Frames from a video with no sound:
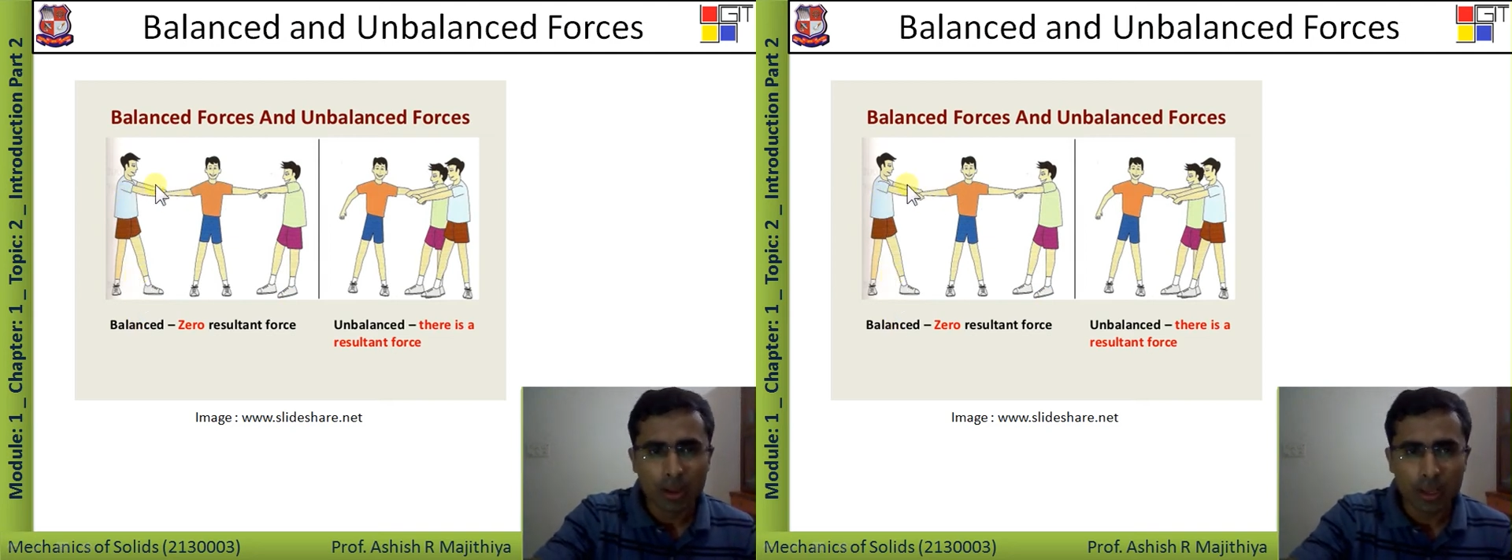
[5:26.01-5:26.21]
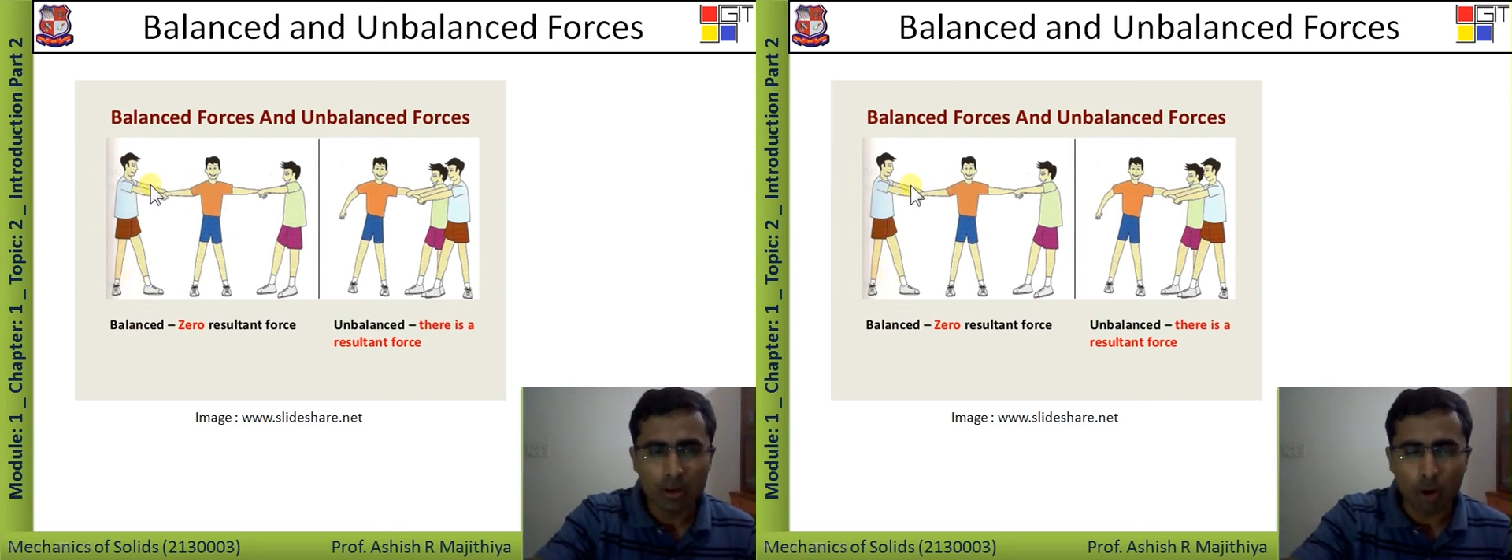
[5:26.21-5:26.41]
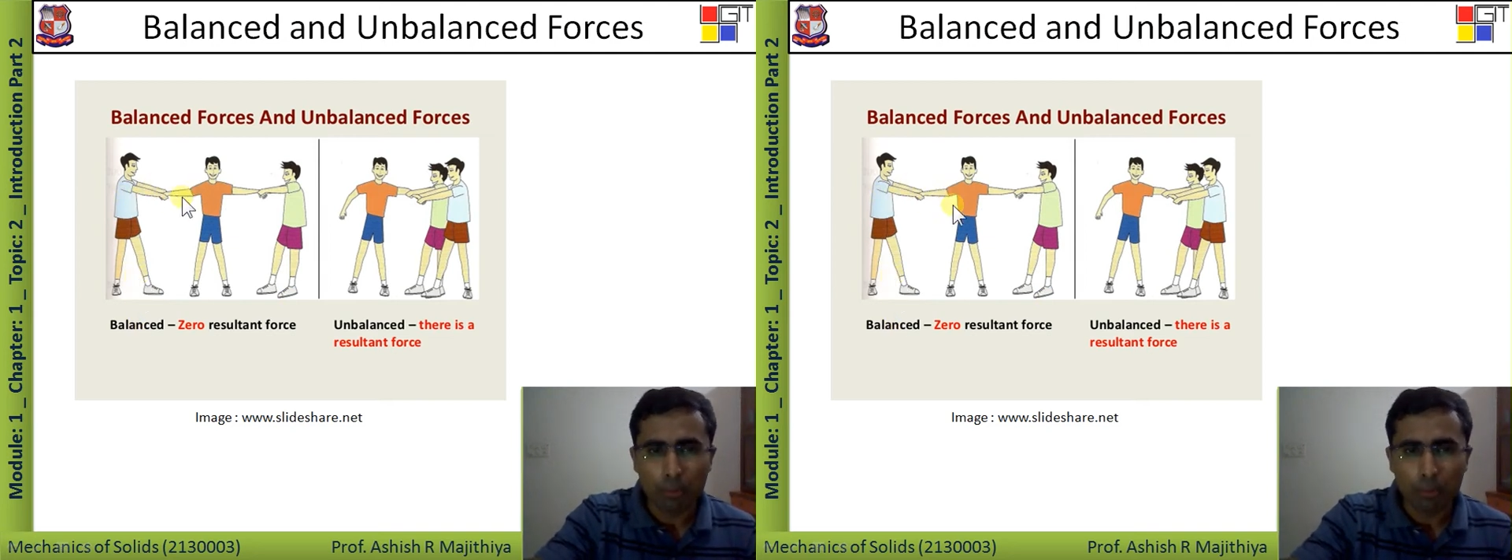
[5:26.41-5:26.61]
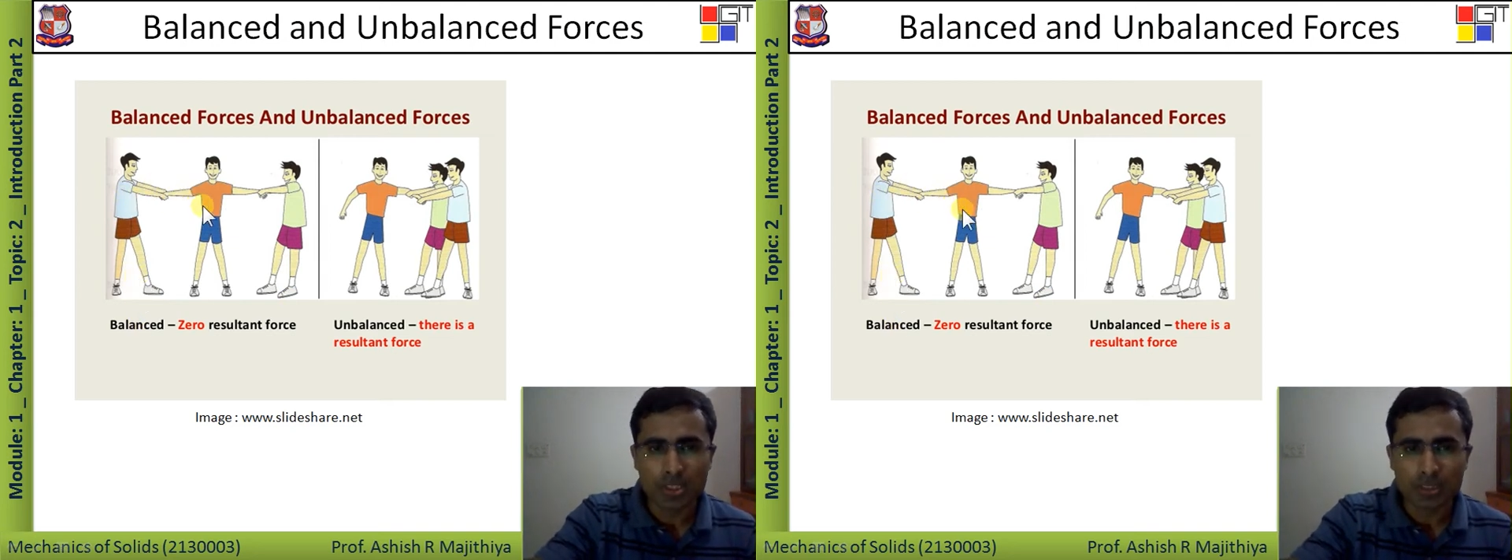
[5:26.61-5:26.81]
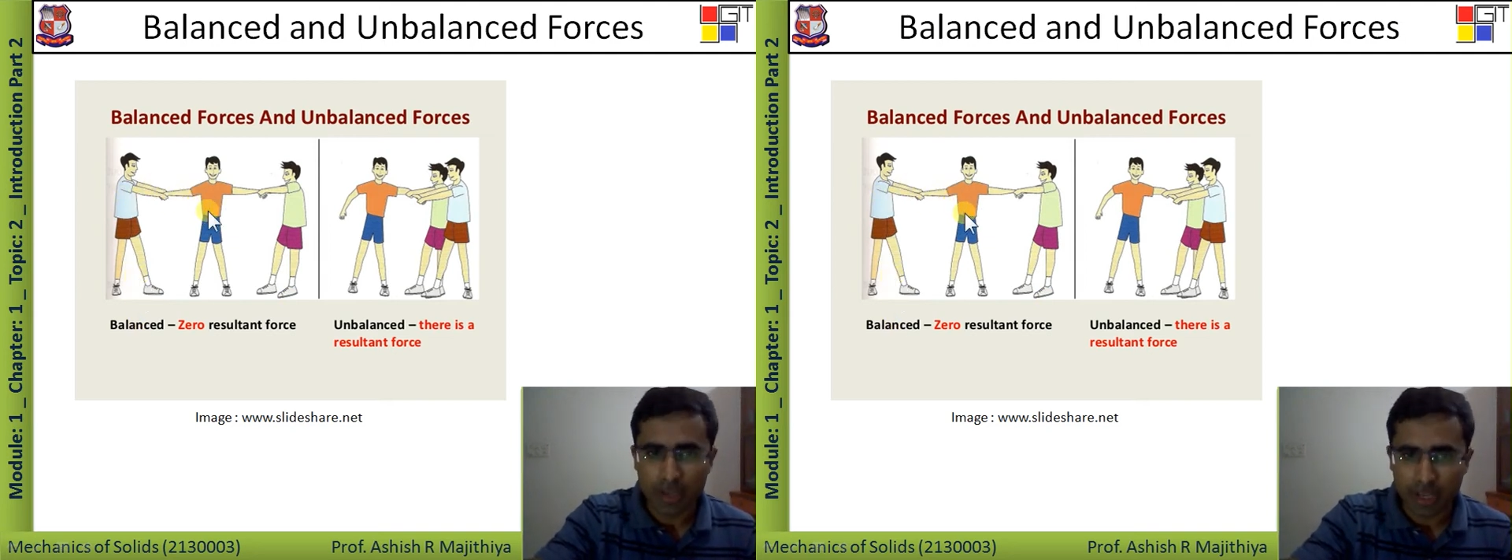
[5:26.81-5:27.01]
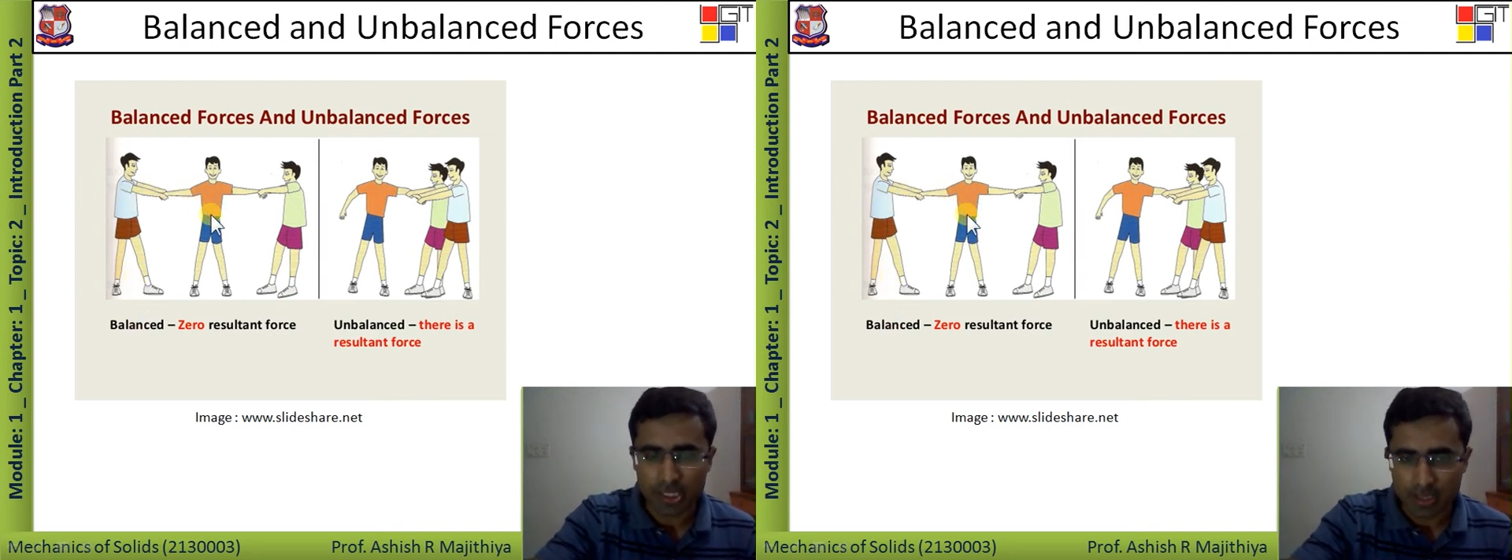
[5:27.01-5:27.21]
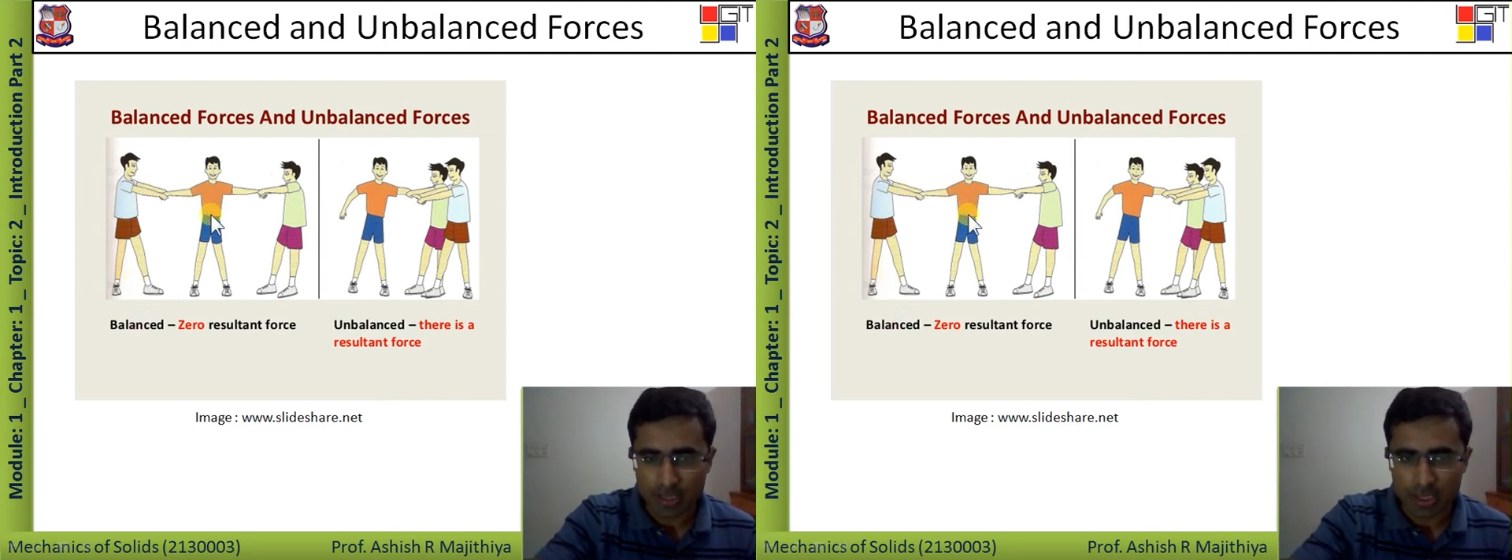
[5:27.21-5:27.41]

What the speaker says: in opposite directions.